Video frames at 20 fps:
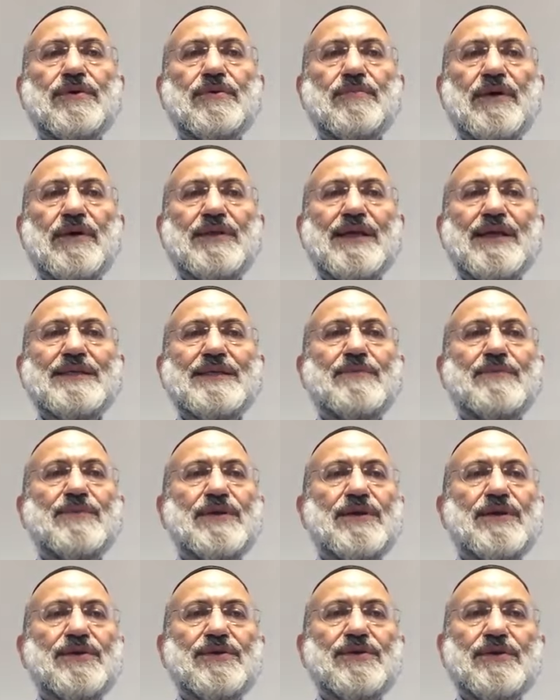But it doesn't
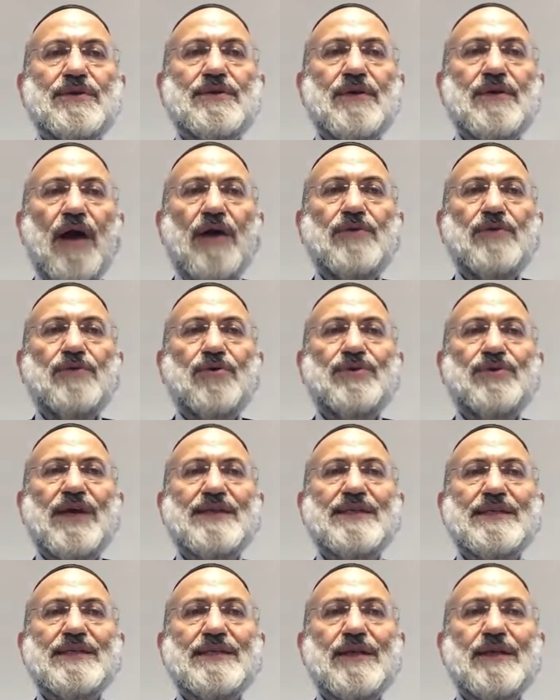mean anything. I know
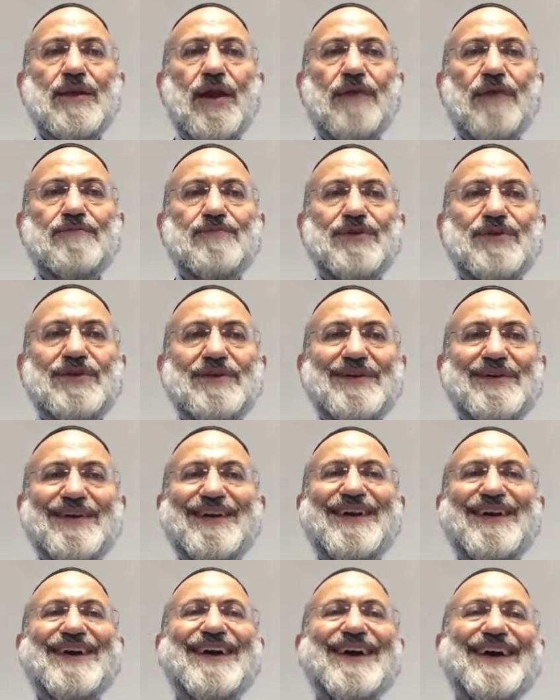that it's in love.
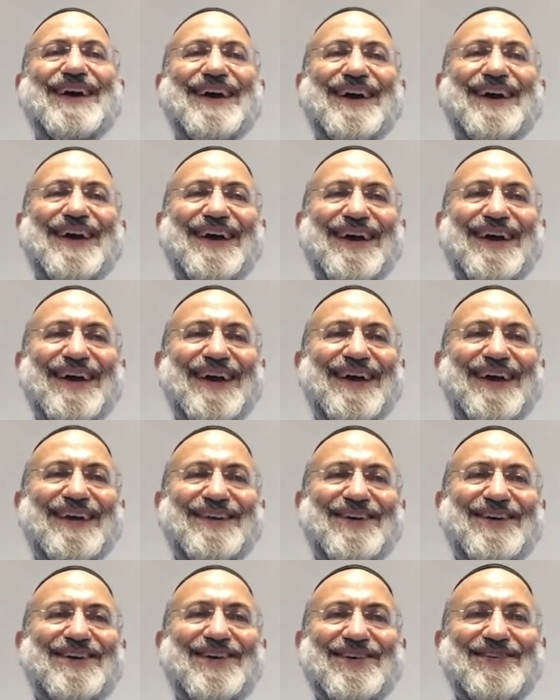I
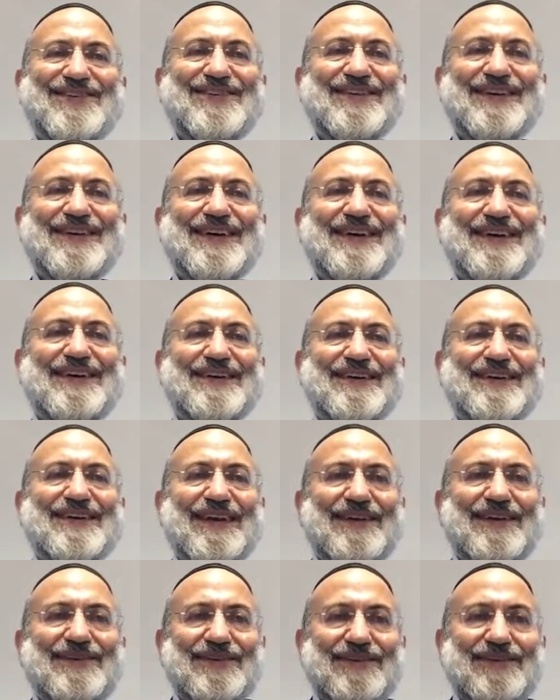don't know.
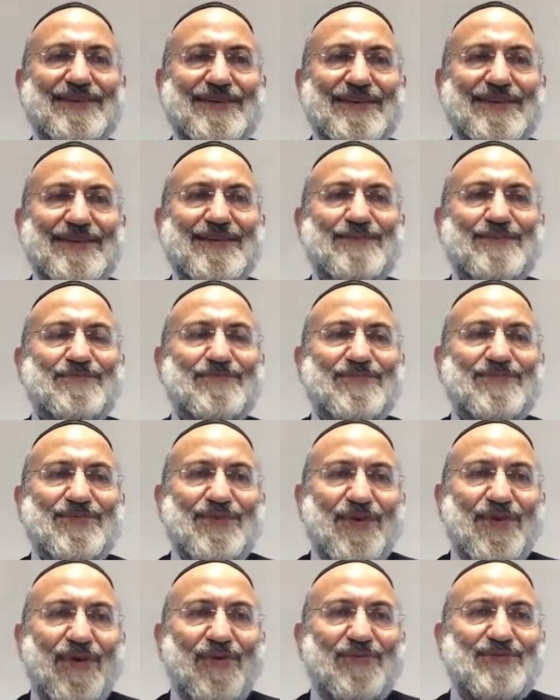Relationship
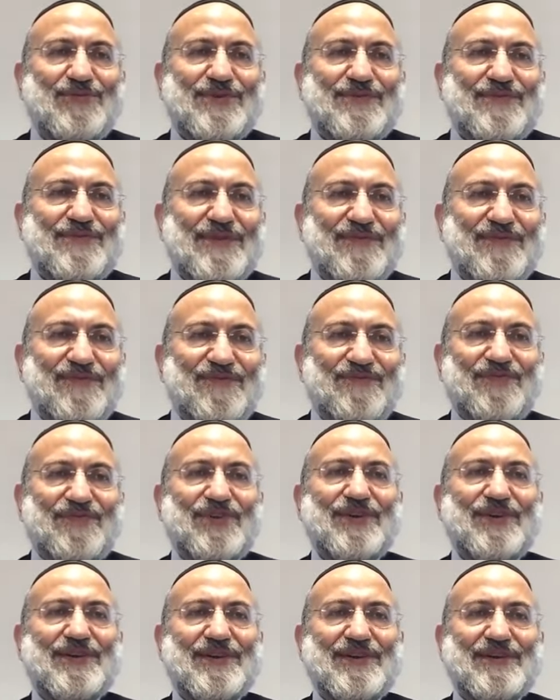goes with
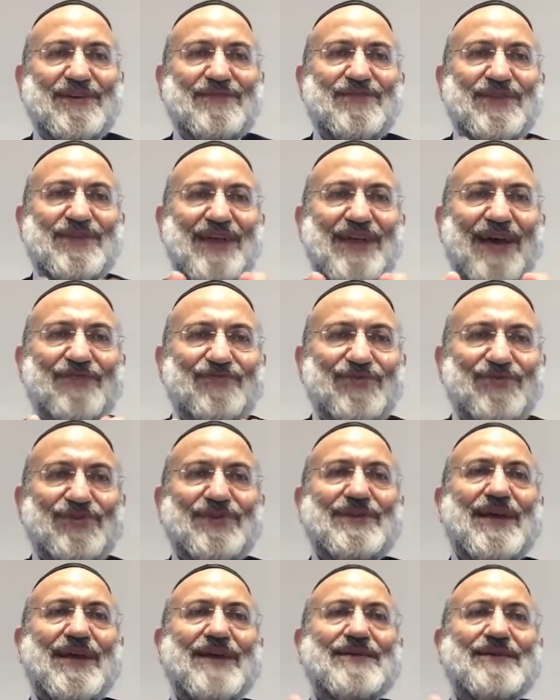feelings, with
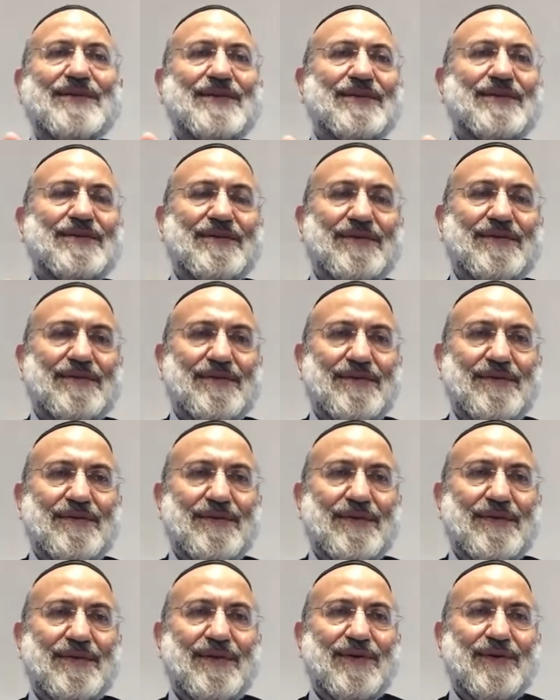understanding.
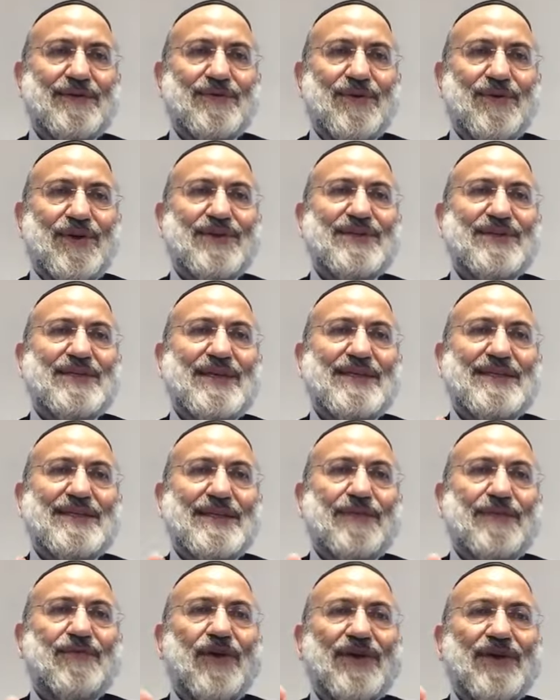Torah says
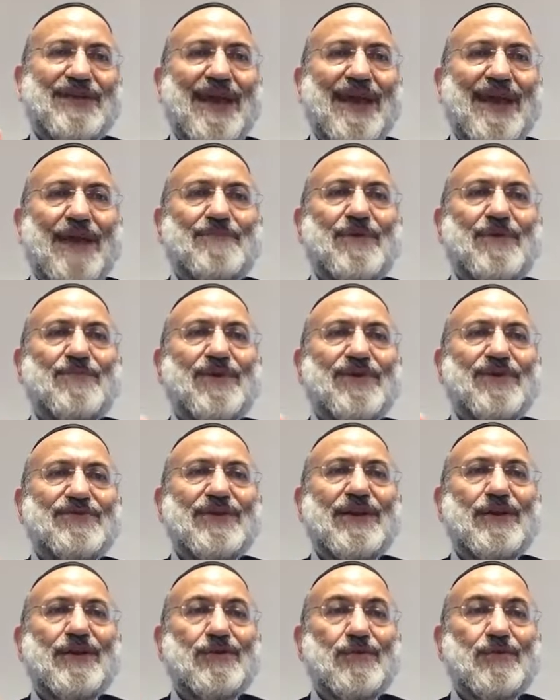if you are capable
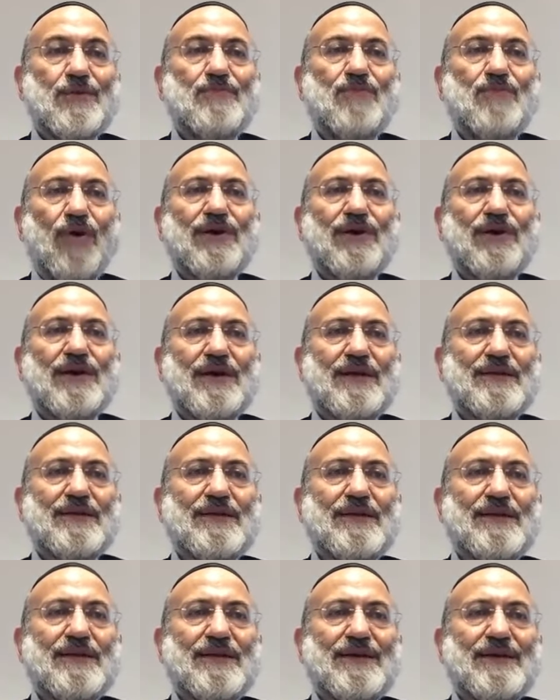really to be
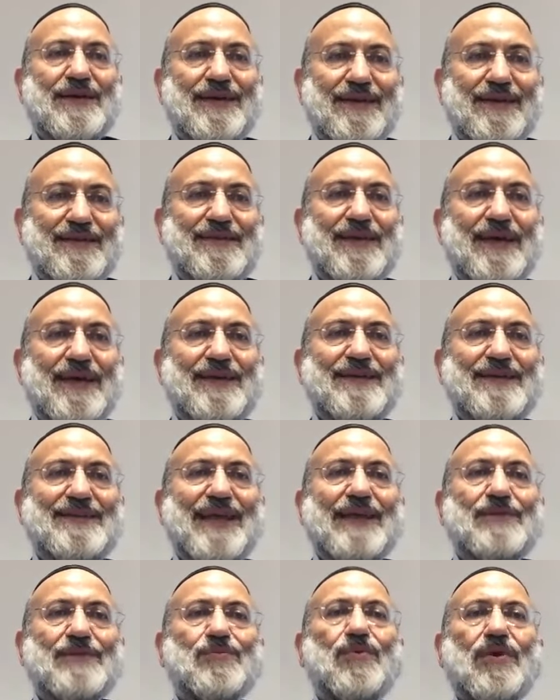mocher, then
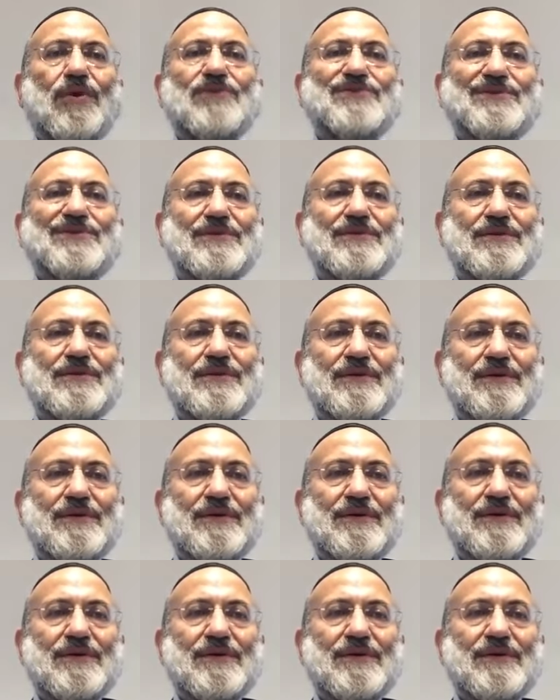that works.